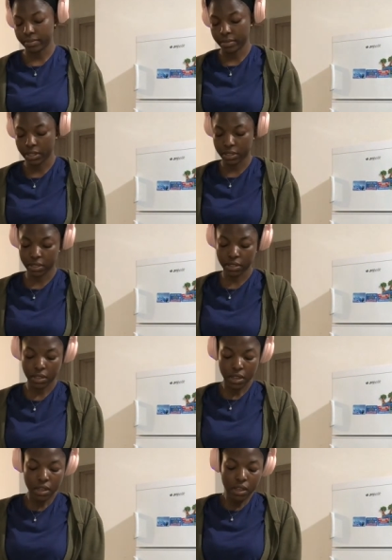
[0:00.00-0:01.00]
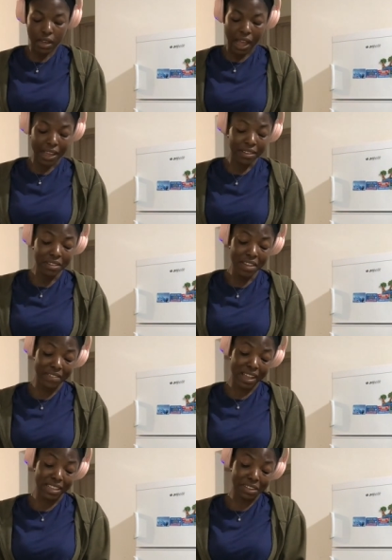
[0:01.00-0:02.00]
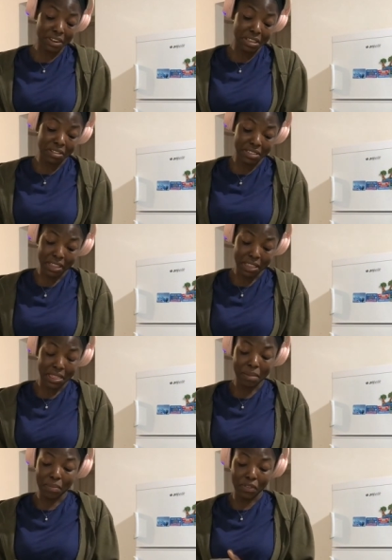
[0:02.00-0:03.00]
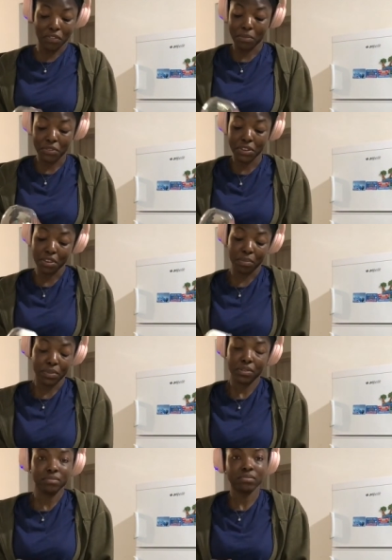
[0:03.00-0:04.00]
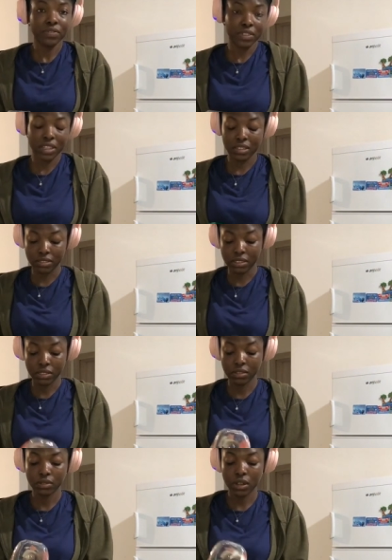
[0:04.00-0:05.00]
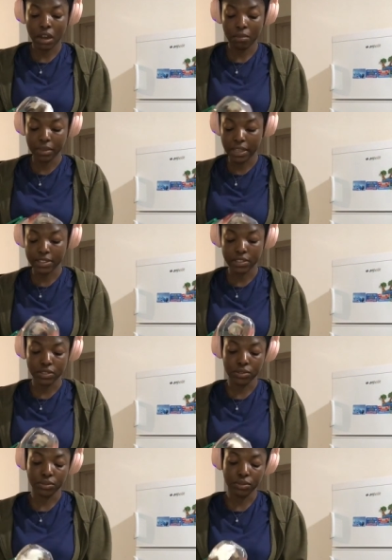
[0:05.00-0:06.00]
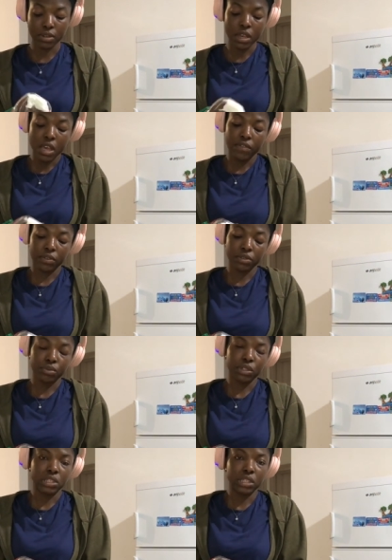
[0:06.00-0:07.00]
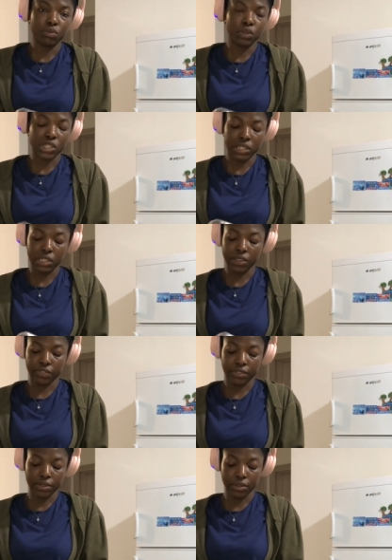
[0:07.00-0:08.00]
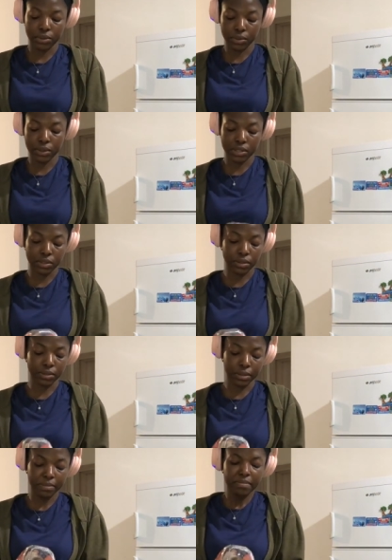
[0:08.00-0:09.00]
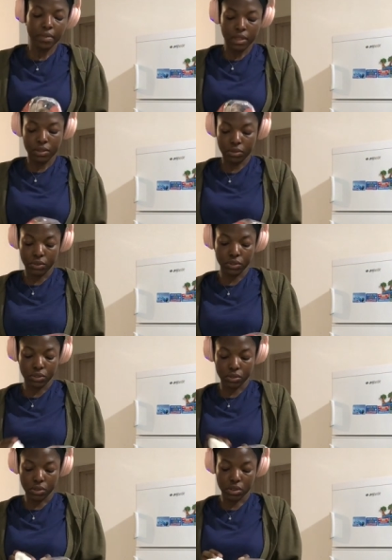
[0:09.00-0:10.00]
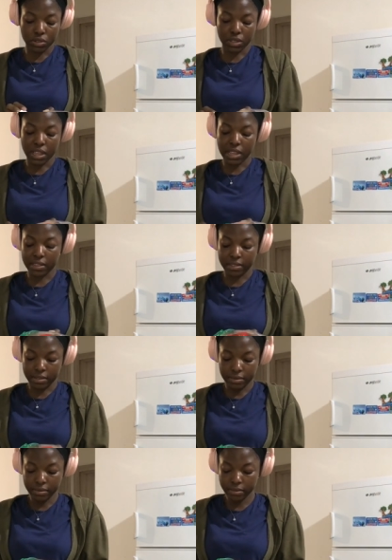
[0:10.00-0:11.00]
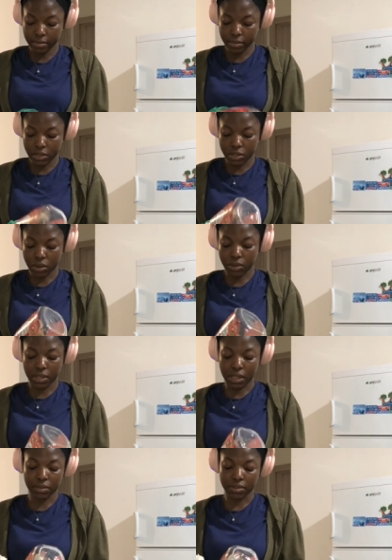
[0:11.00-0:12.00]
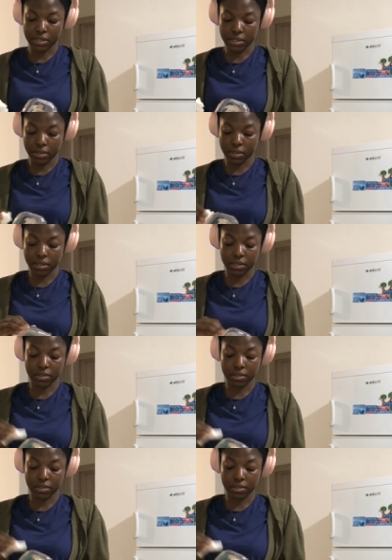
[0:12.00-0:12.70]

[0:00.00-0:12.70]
Yes. I don't know if that actually does anything, but from growing up, you know, in Nigeria, you know what our mothers used to do. If you don't wash wash leaf, the will what's it called? They'll use hot water and salt and all those things, all those things.